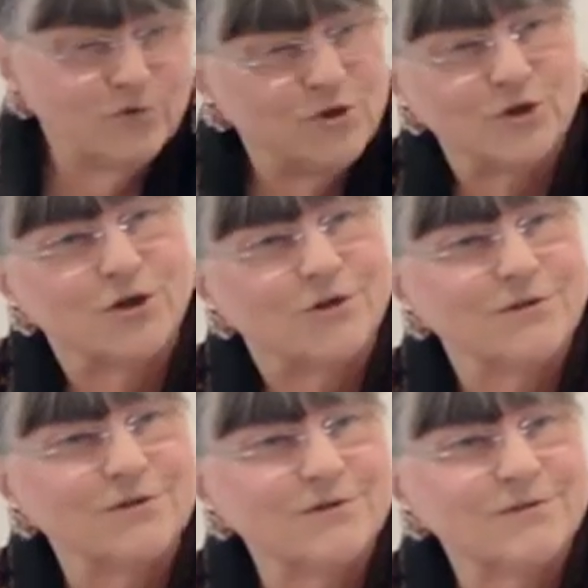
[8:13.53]

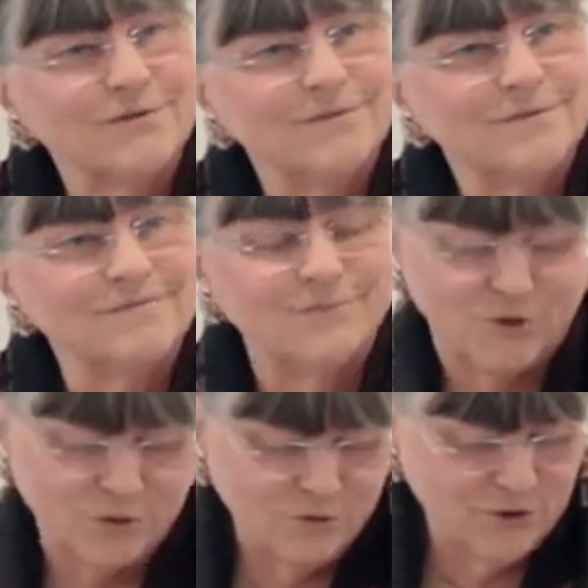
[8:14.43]
sugars,
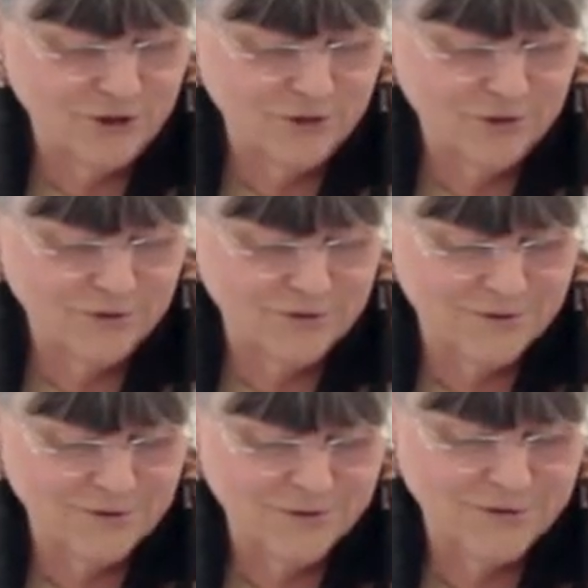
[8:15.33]
two
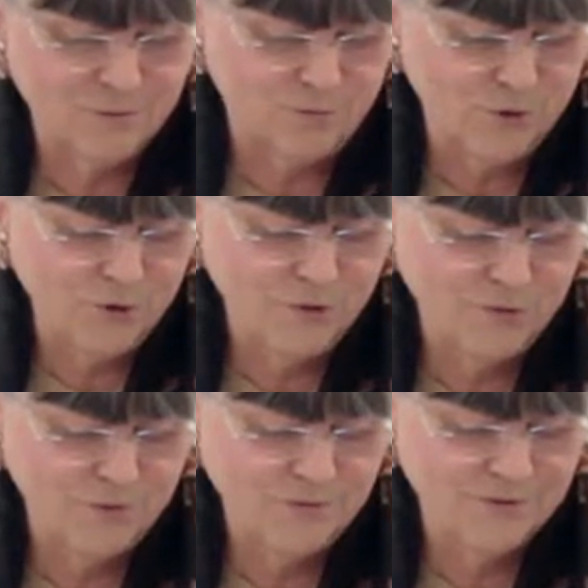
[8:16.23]
jiggers,
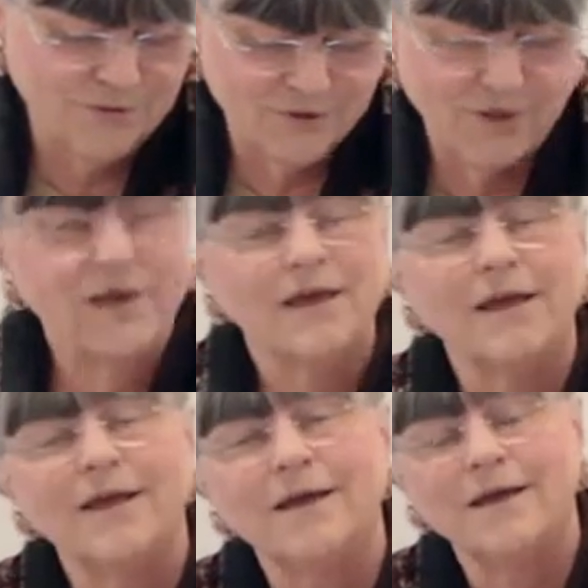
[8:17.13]
brew,
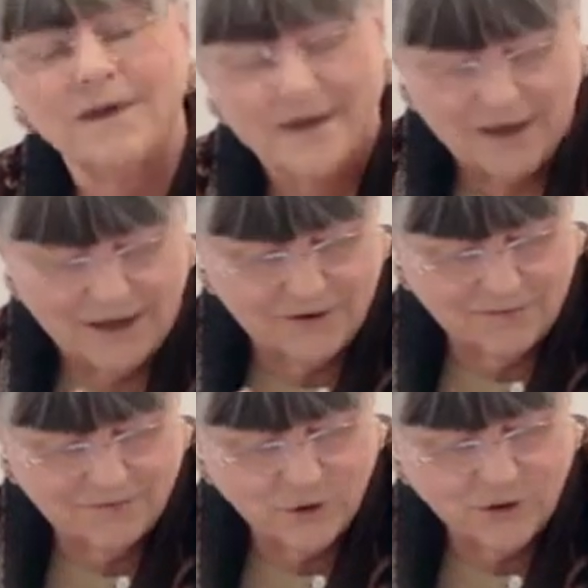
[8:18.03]
tea, in a
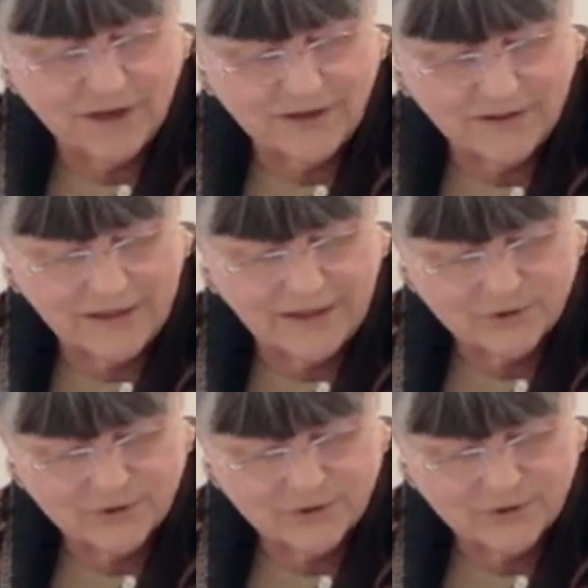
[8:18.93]
flirty glass,